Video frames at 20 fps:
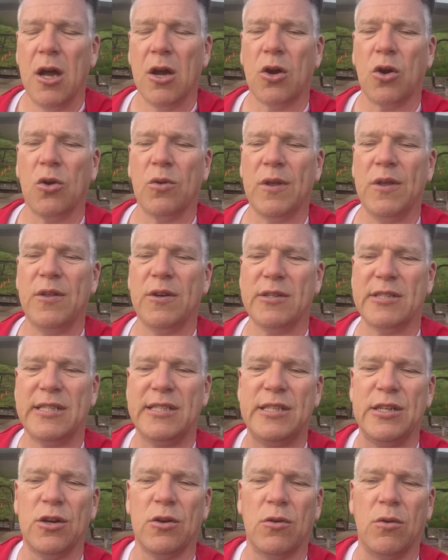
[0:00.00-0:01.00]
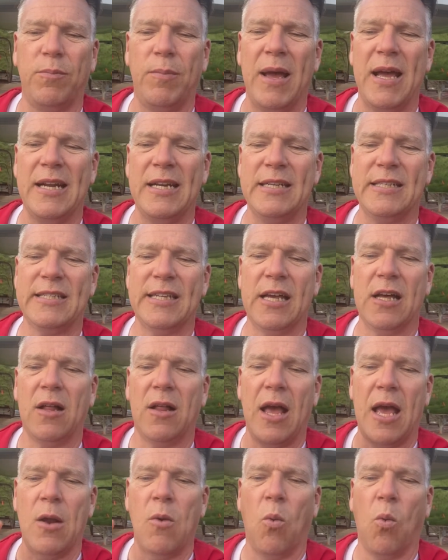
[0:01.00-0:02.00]
Currently, there's zero pending
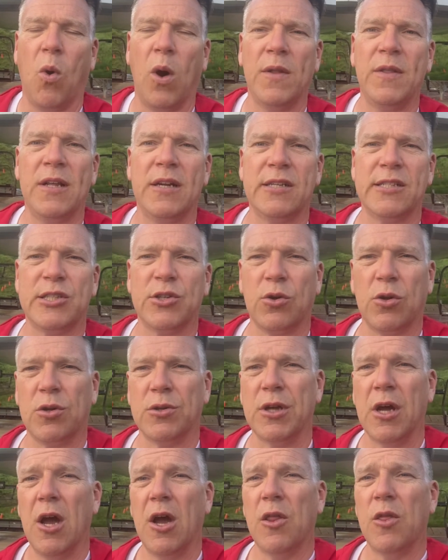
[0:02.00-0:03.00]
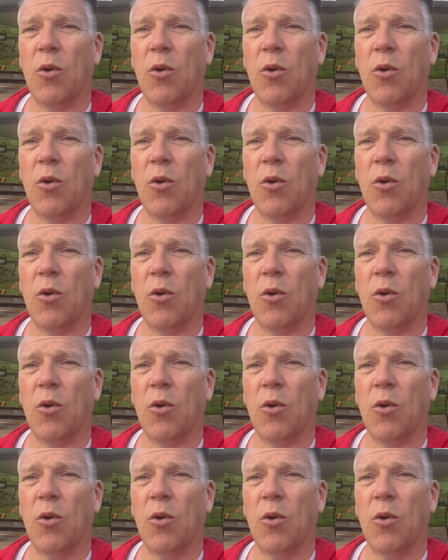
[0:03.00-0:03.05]
sale and one that is sold.